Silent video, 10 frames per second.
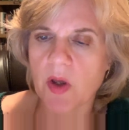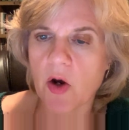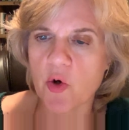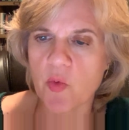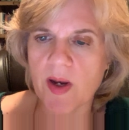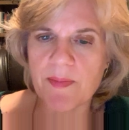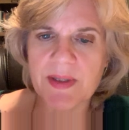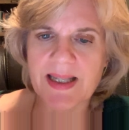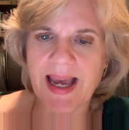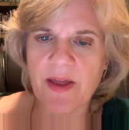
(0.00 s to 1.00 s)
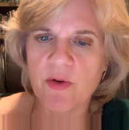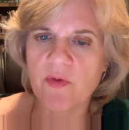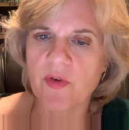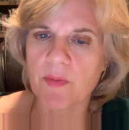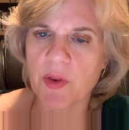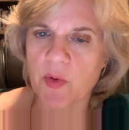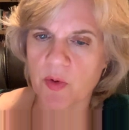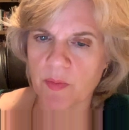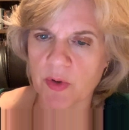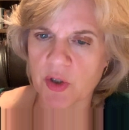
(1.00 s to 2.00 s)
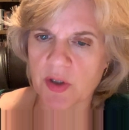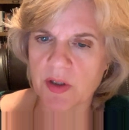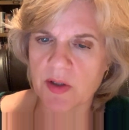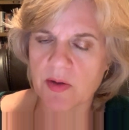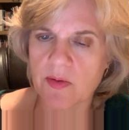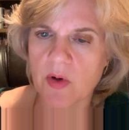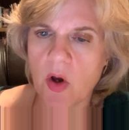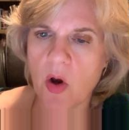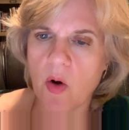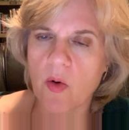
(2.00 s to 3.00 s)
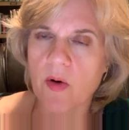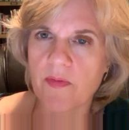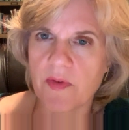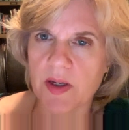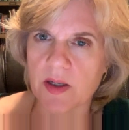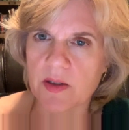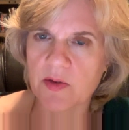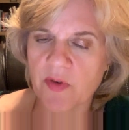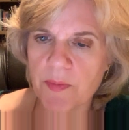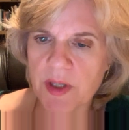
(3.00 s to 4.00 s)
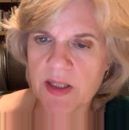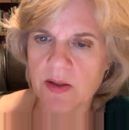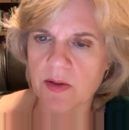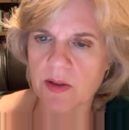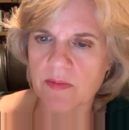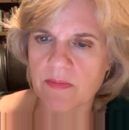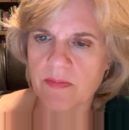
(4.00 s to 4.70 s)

Are grapes gathered from thorn bushes or figs from thistles?"